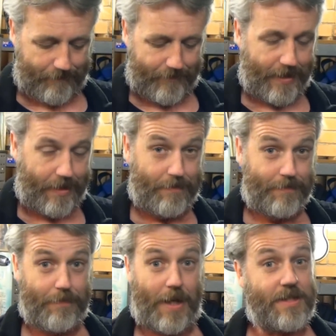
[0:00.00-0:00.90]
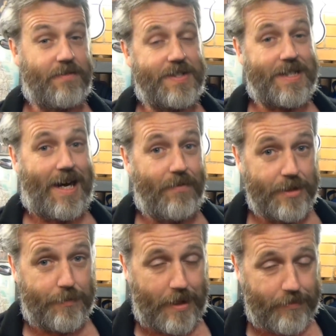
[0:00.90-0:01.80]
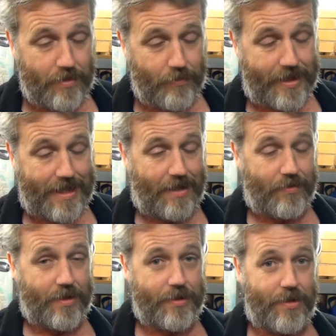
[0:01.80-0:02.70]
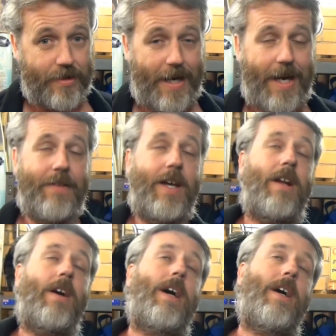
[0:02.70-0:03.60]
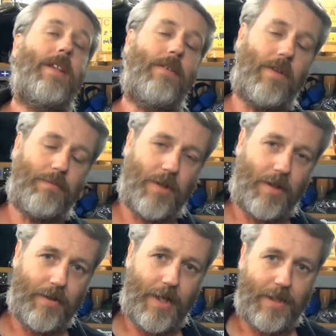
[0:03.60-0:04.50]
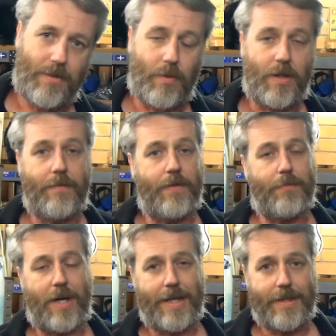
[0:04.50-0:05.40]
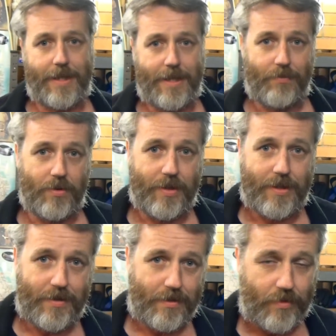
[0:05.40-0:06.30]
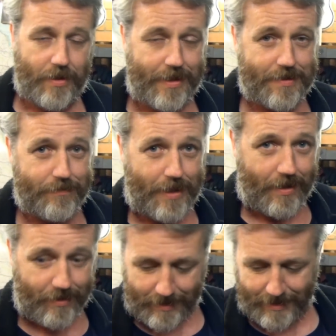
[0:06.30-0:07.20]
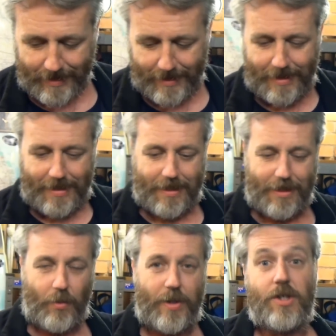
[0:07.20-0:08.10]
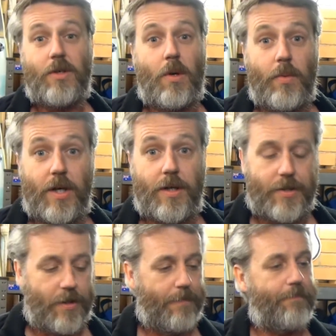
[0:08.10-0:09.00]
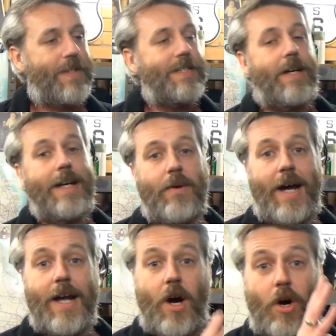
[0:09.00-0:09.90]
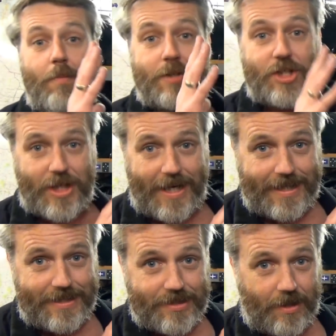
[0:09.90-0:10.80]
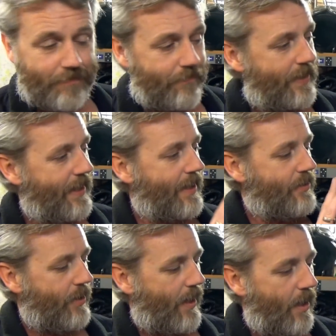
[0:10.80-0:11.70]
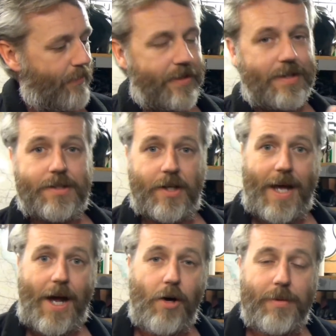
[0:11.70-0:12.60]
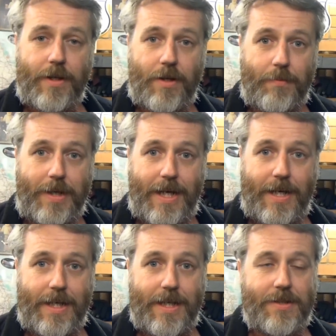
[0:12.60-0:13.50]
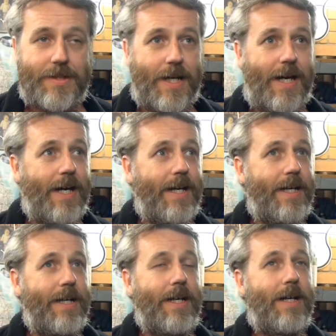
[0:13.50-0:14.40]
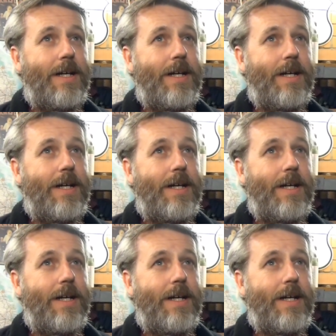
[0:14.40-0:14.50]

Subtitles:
you know, most of us aren't rich people and we can't really do that. And then I know the flip side of that is, well, if you're brain dead, well, then it really doesn't matter. We do what we got to do. So anyway, I'm getting a new helmet. So the helmet that I'm getting, it's a,